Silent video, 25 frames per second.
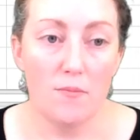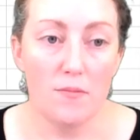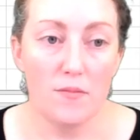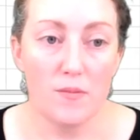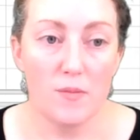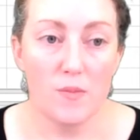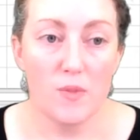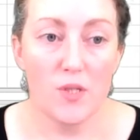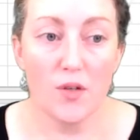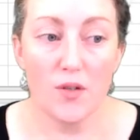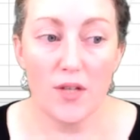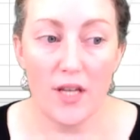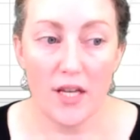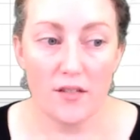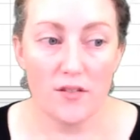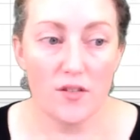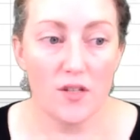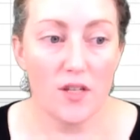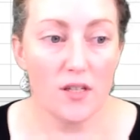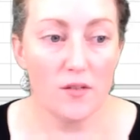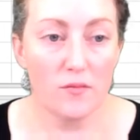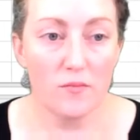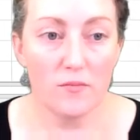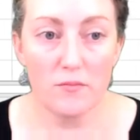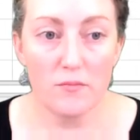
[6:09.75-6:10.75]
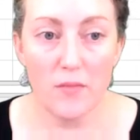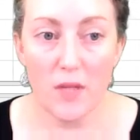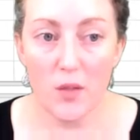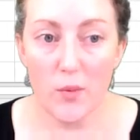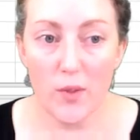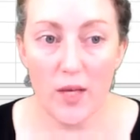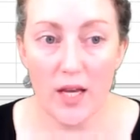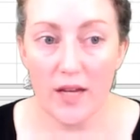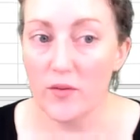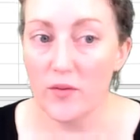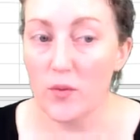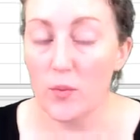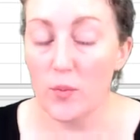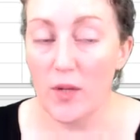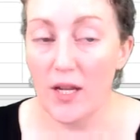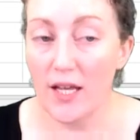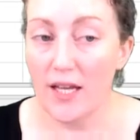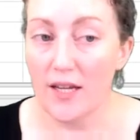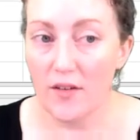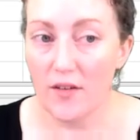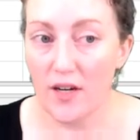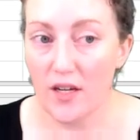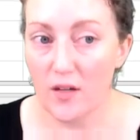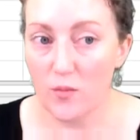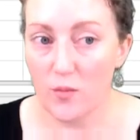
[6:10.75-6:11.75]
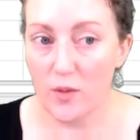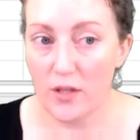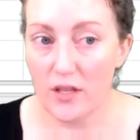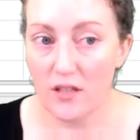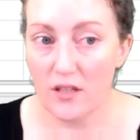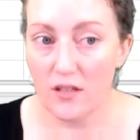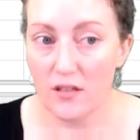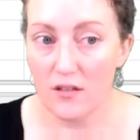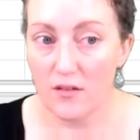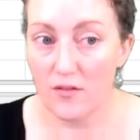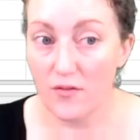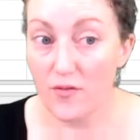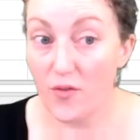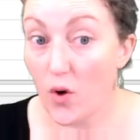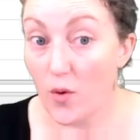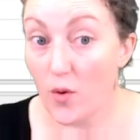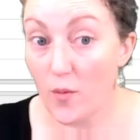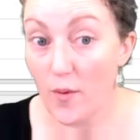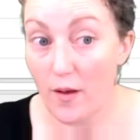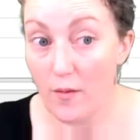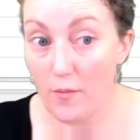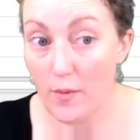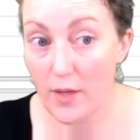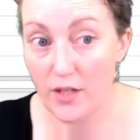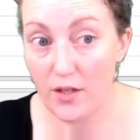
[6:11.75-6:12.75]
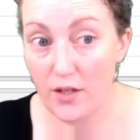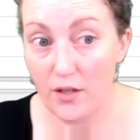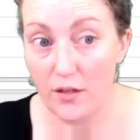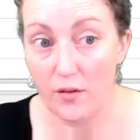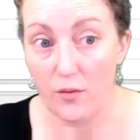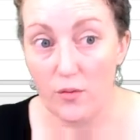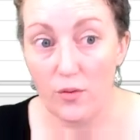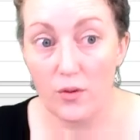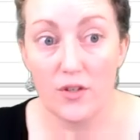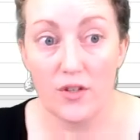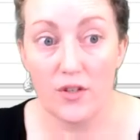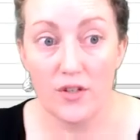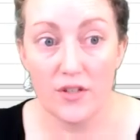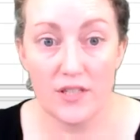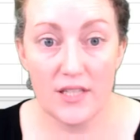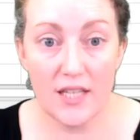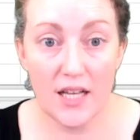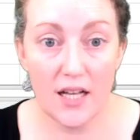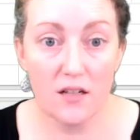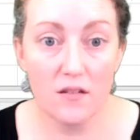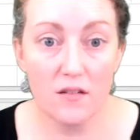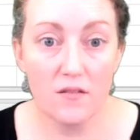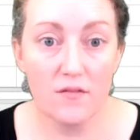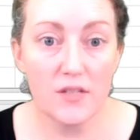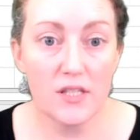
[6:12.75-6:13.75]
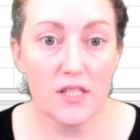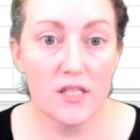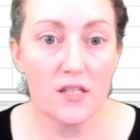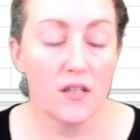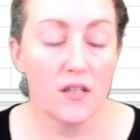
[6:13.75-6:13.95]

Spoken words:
So yes, you can maybe have a play around with the format menu yourselves.